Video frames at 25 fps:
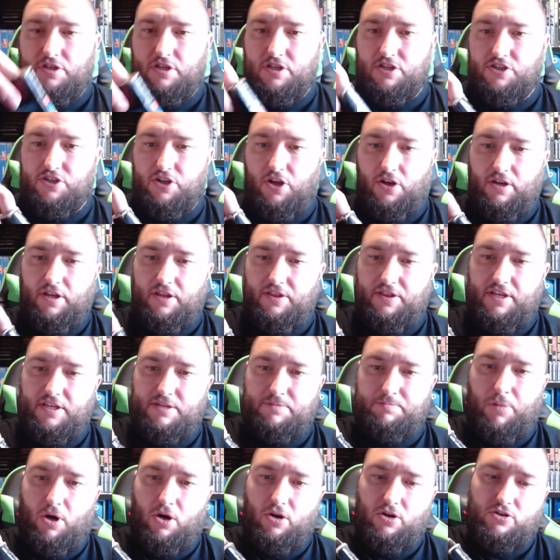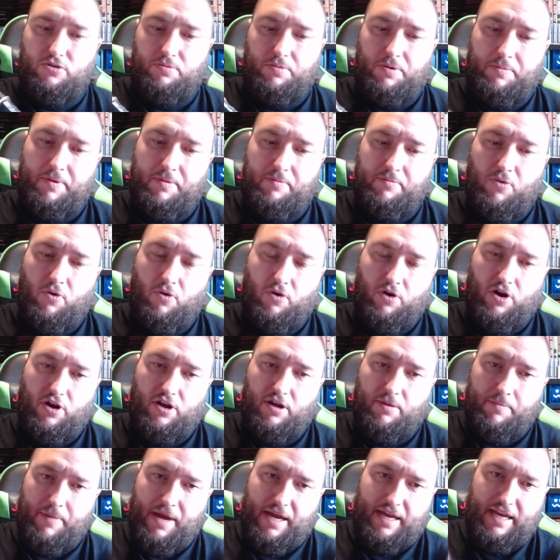to solid this box up a bit more, and
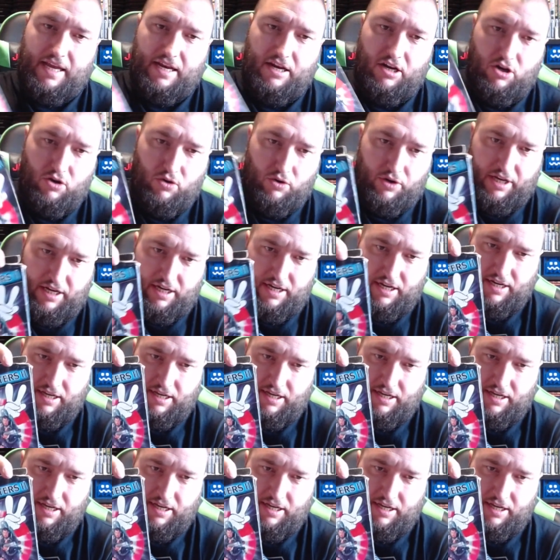I can make it looking a